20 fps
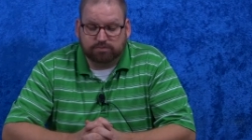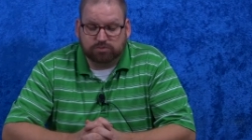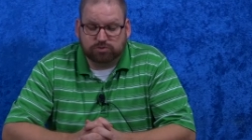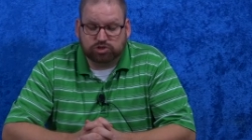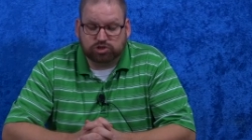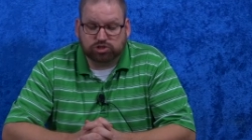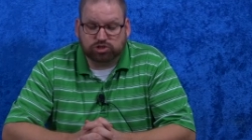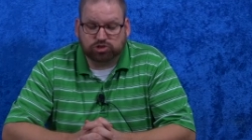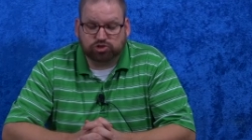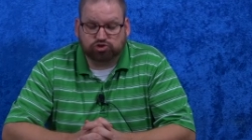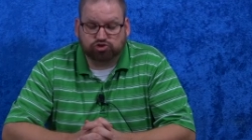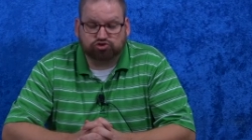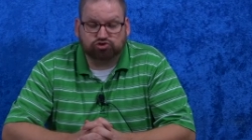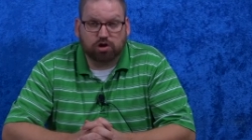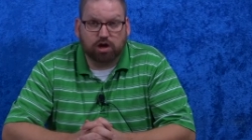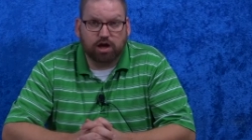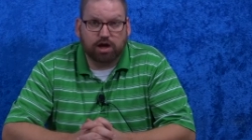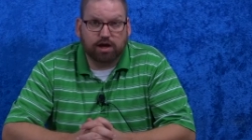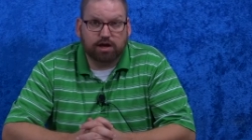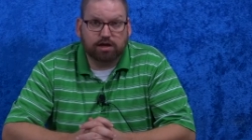She is
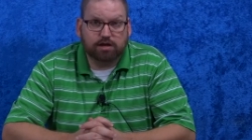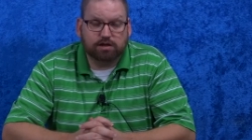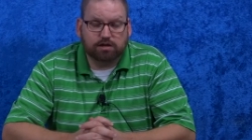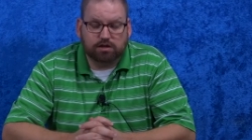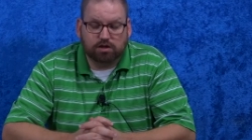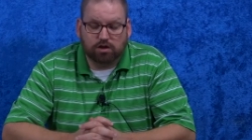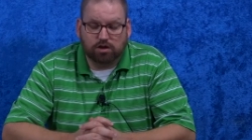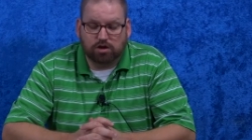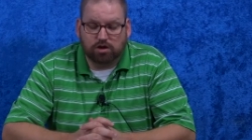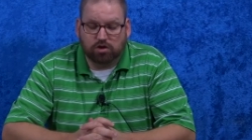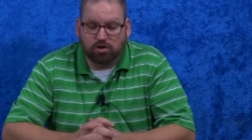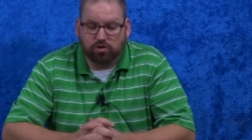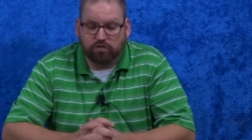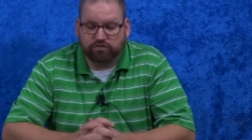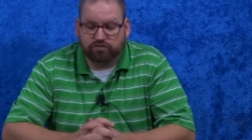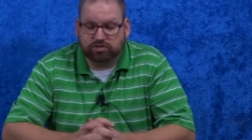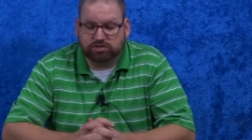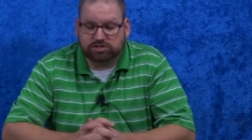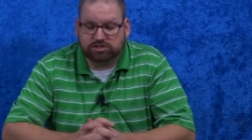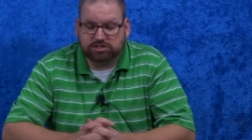tried
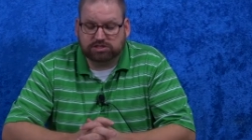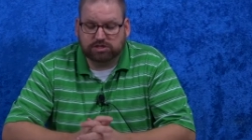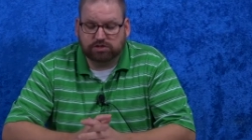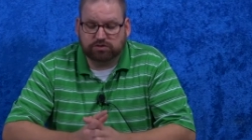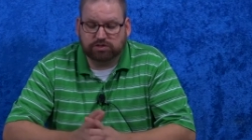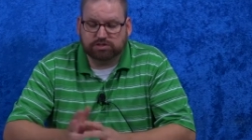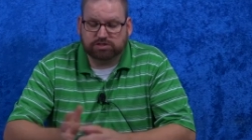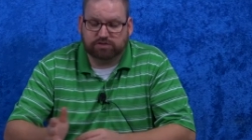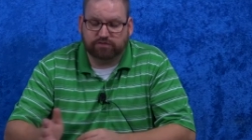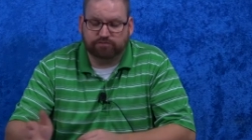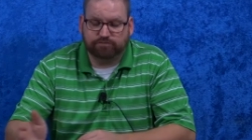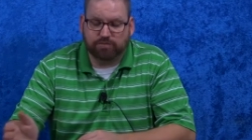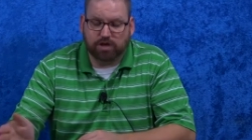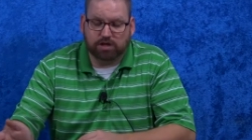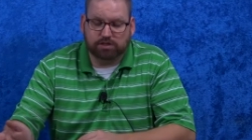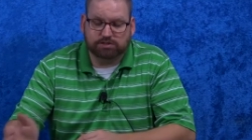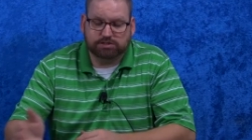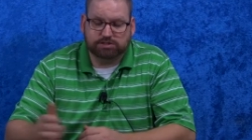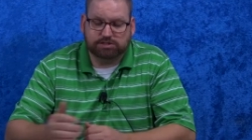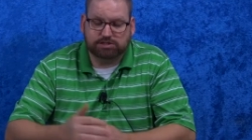over a series of
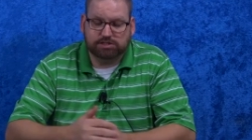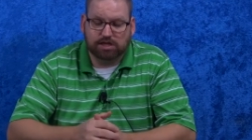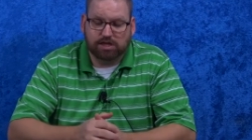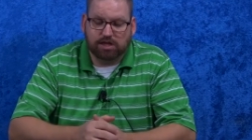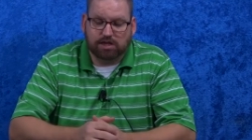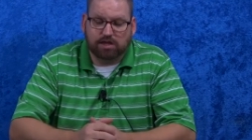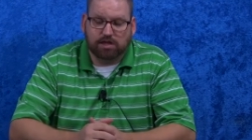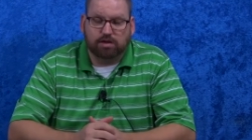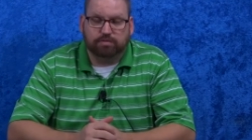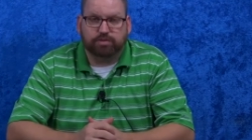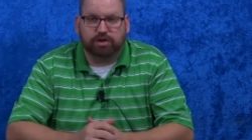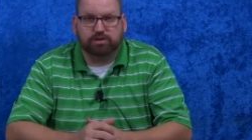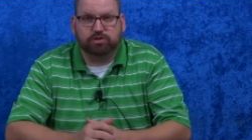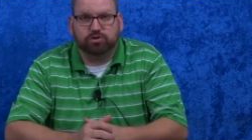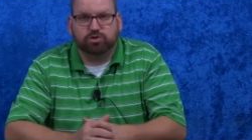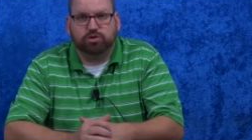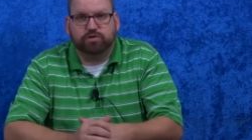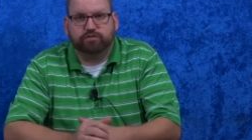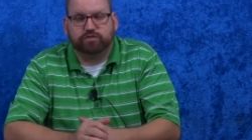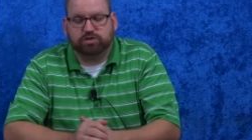months by the
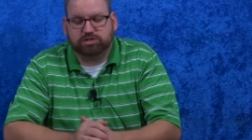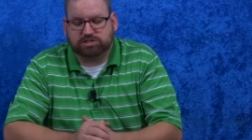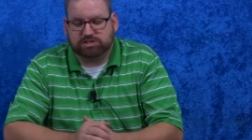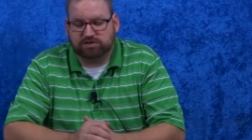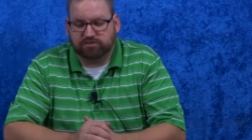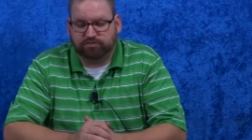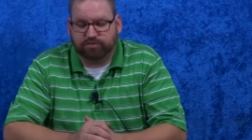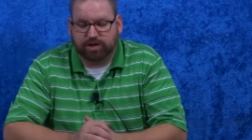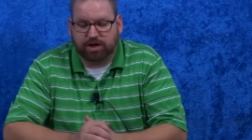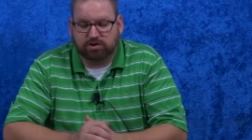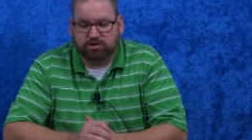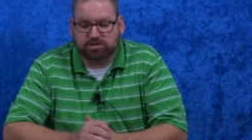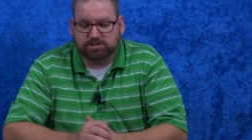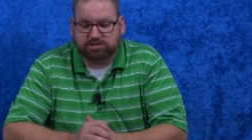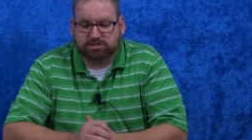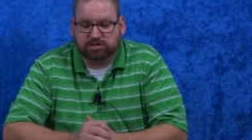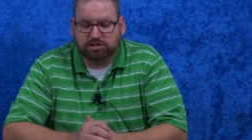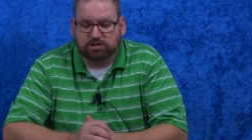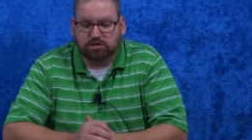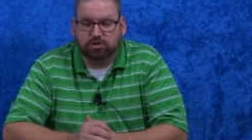University of Paris
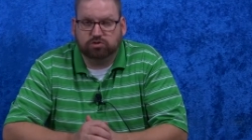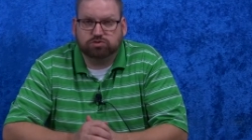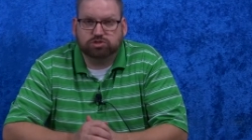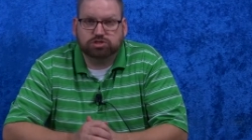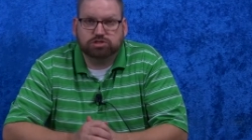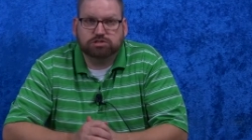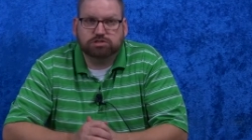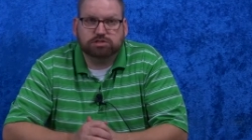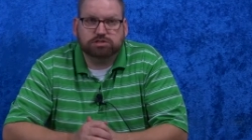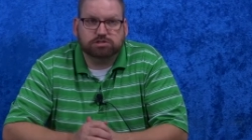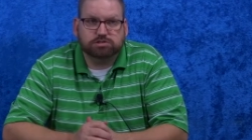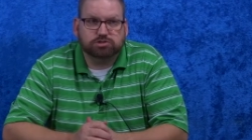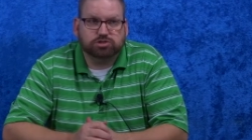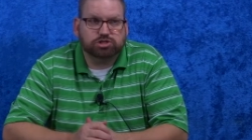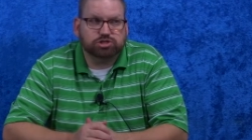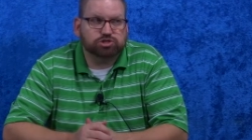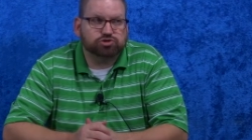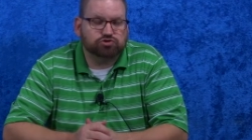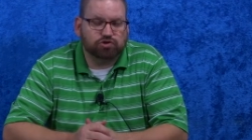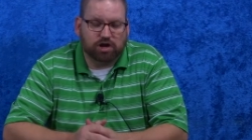theologians, and
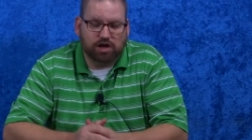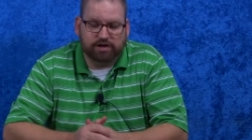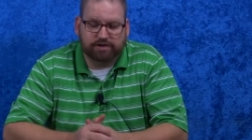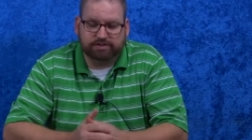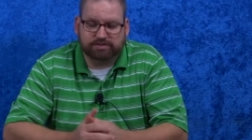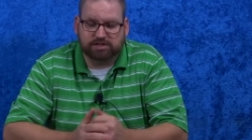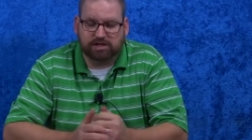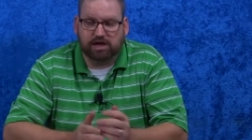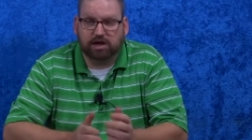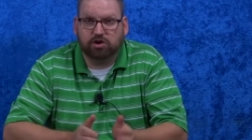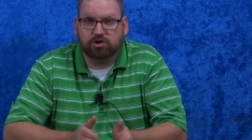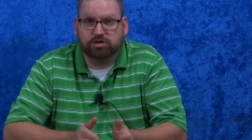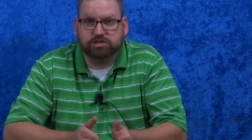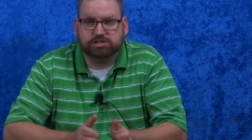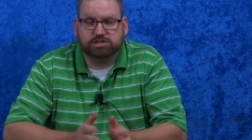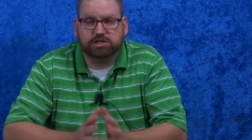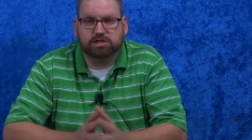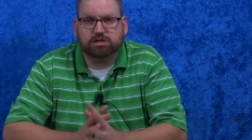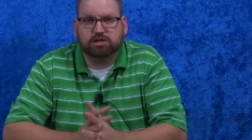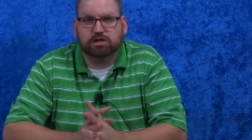she's tried as a
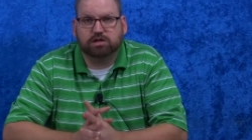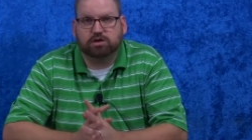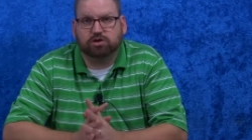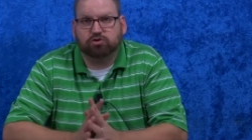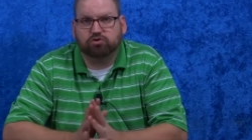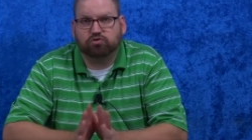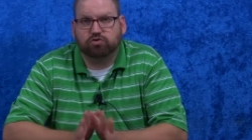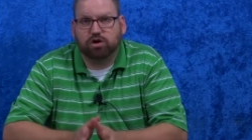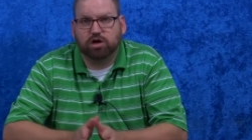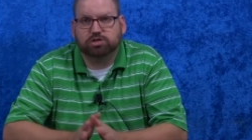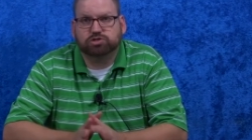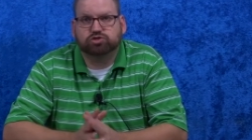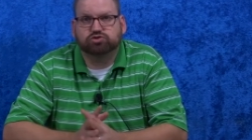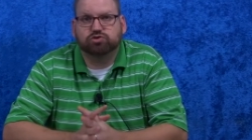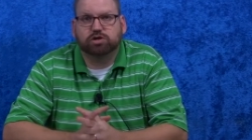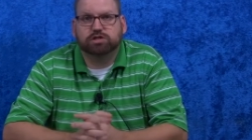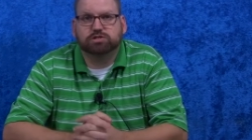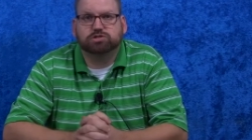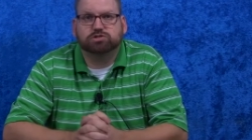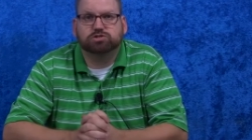heretic and a
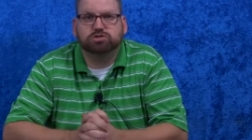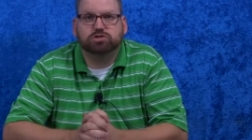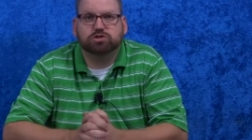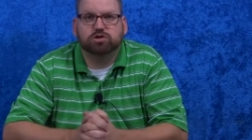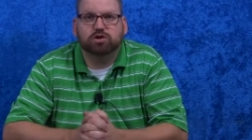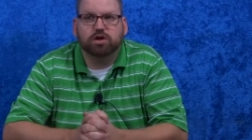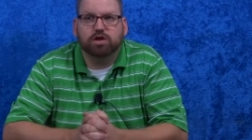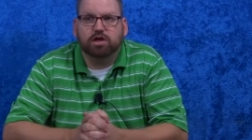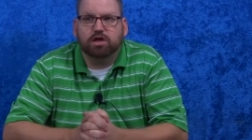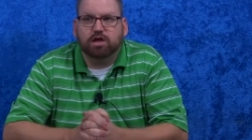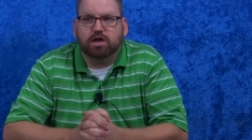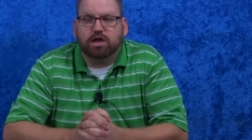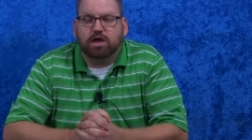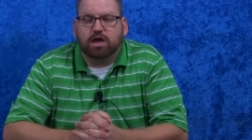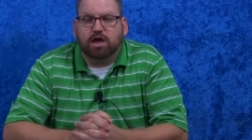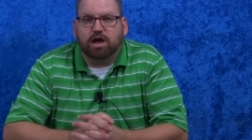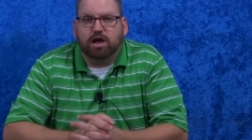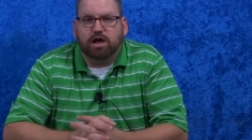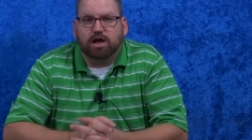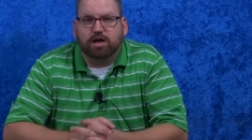cross-dresser,
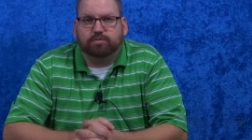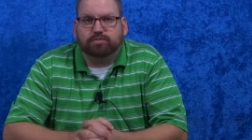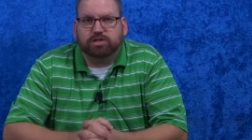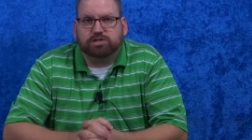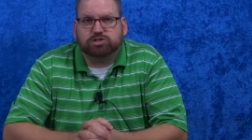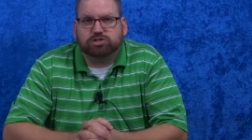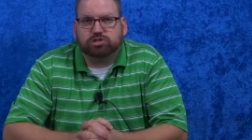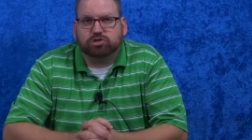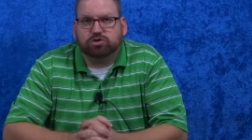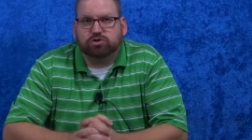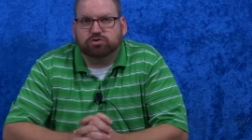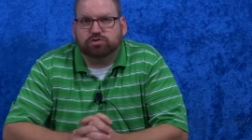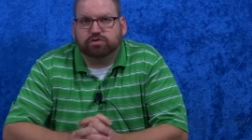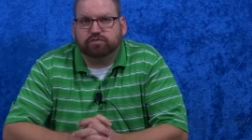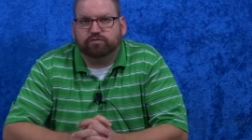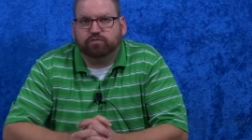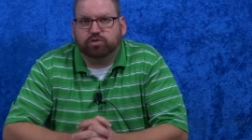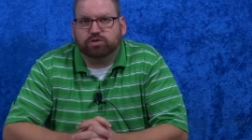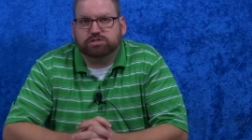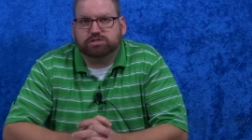that she heard the
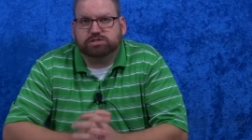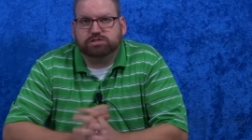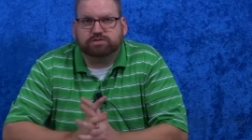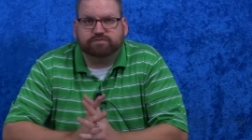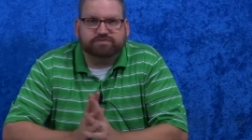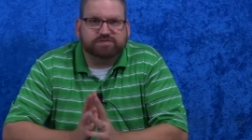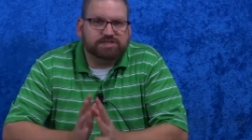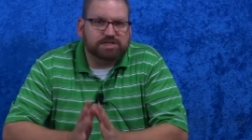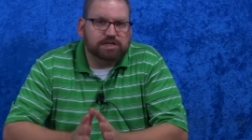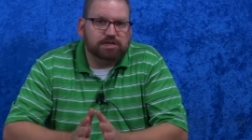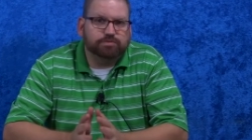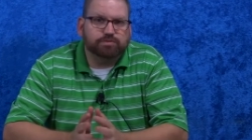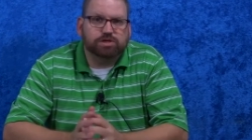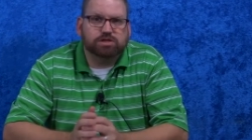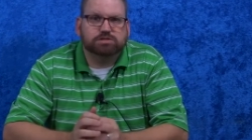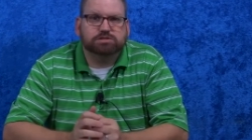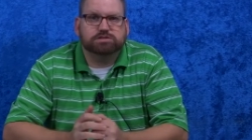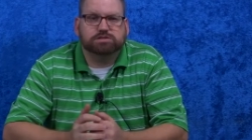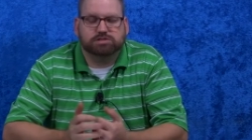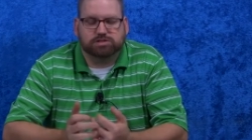voices of
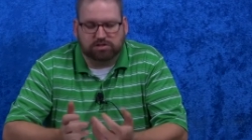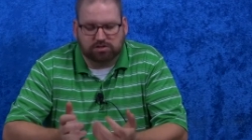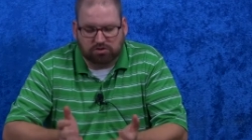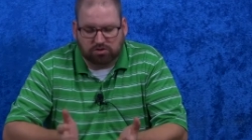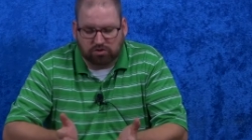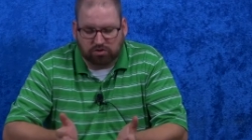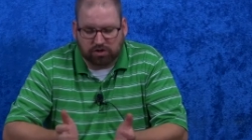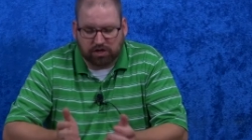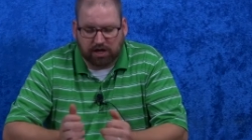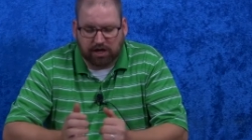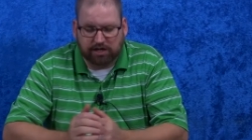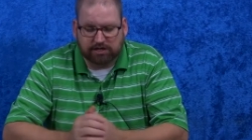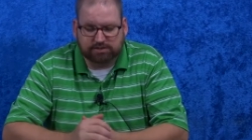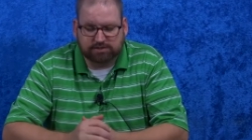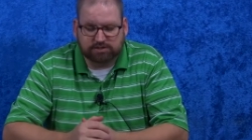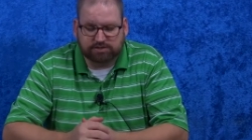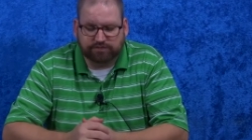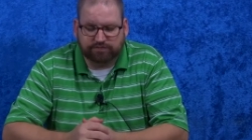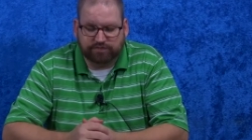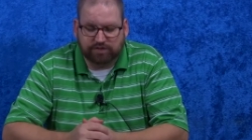demons and all
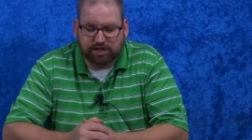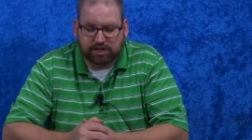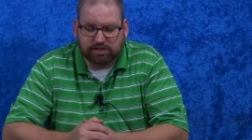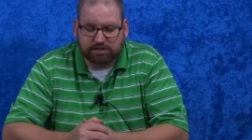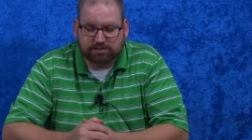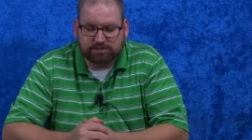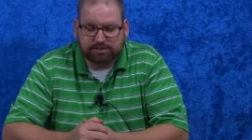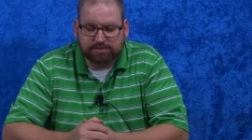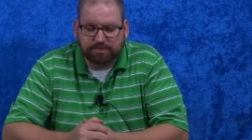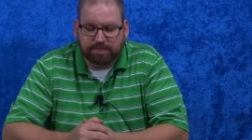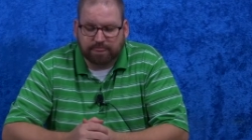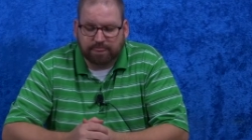kinds of things.